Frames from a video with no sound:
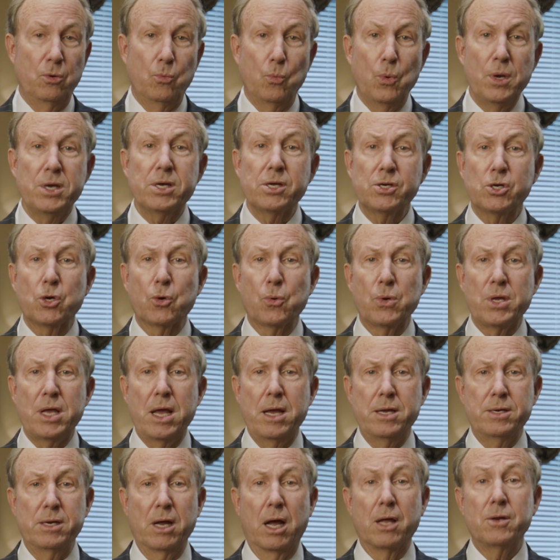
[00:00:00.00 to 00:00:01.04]
we could
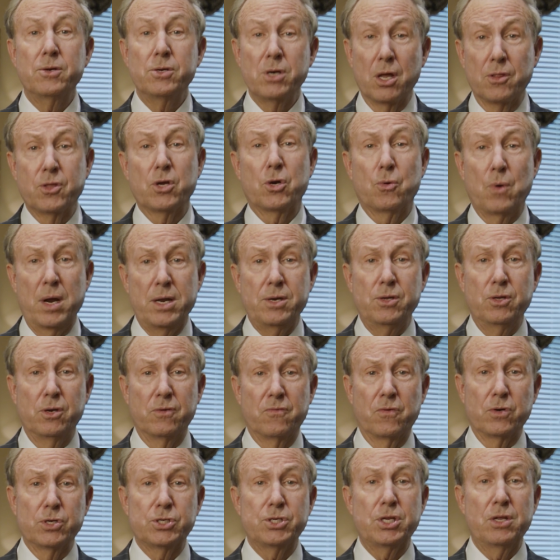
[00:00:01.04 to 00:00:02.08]
create another great
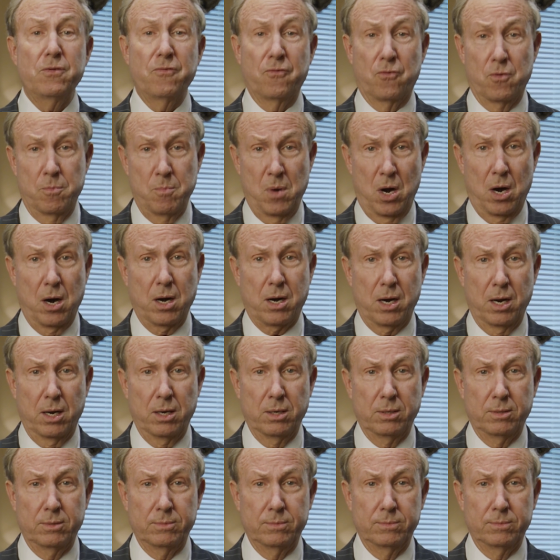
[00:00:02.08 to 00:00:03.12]
university for America.